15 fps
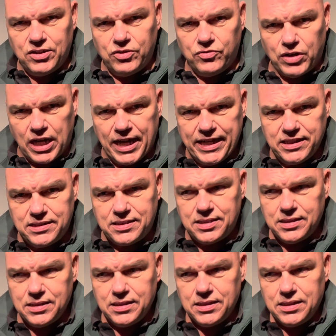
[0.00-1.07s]
right
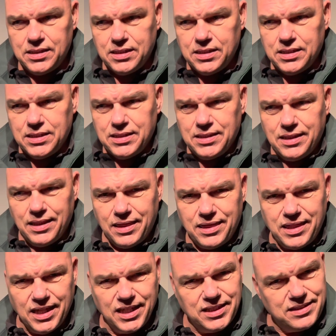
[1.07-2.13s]

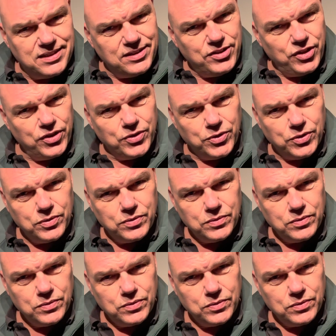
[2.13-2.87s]
thing to do.